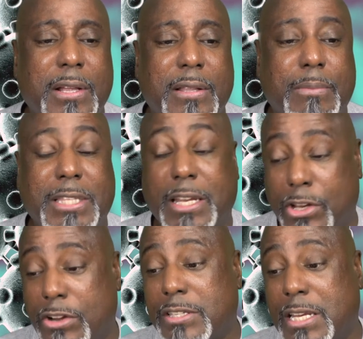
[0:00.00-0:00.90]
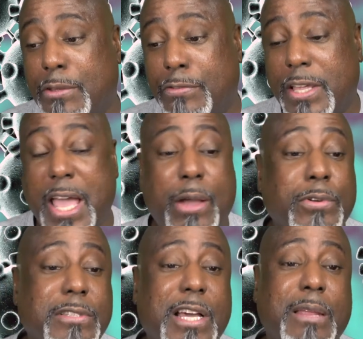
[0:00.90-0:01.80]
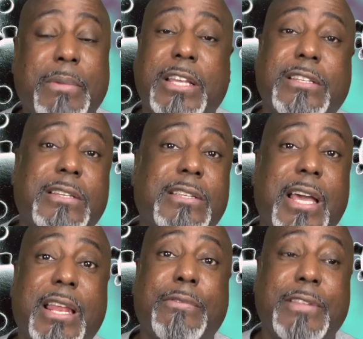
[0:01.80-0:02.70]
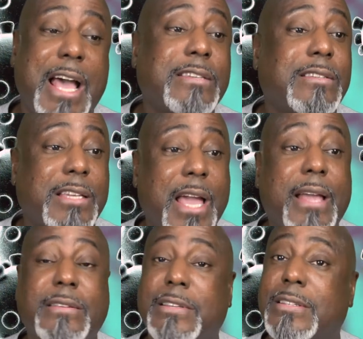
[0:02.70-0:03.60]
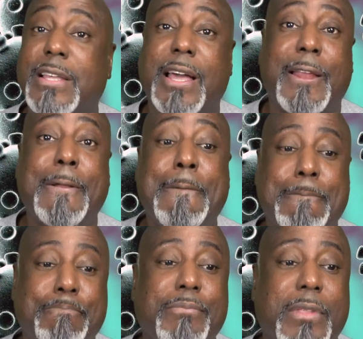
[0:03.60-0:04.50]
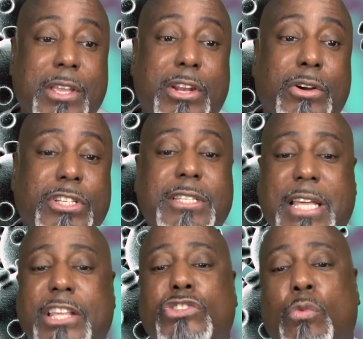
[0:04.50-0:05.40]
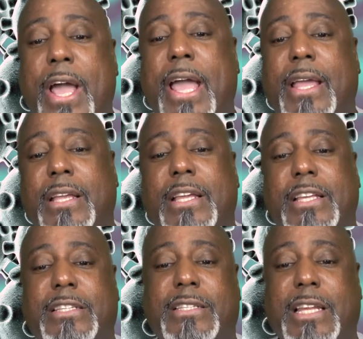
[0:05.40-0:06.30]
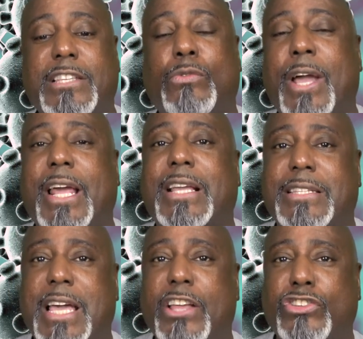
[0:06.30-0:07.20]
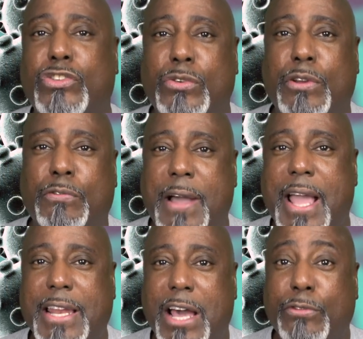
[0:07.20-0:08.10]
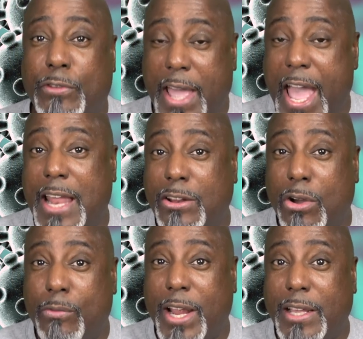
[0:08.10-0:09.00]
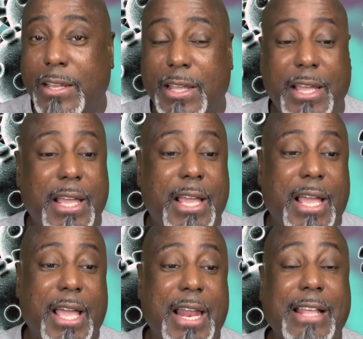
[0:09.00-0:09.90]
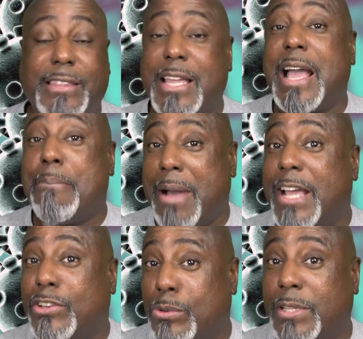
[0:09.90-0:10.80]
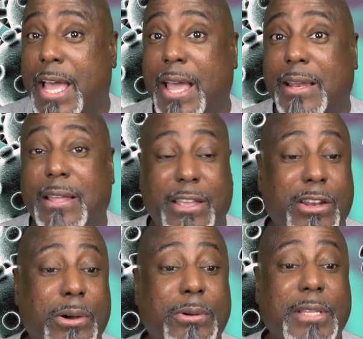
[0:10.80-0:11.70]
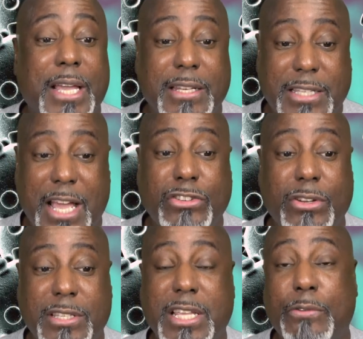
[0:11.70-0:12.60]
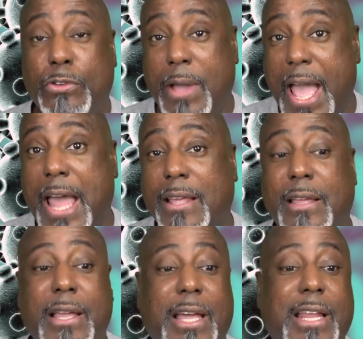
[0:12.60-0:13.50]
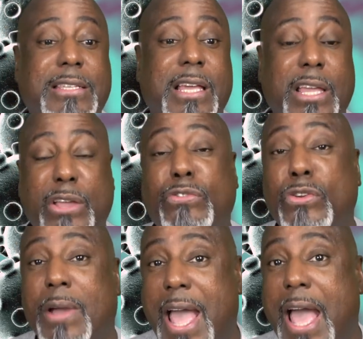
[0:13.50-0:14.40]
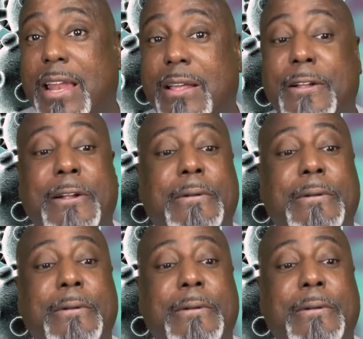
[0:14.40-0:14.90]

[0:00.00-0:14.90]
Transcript: but the nurse at the V A was telling me, she said, if that's the case, she said, you know, she said, there's a way, she said, there's a way they could test you to find out if you had it already. And I think I might do that. You know, they can test you to see if you had it. And they said, if you had it,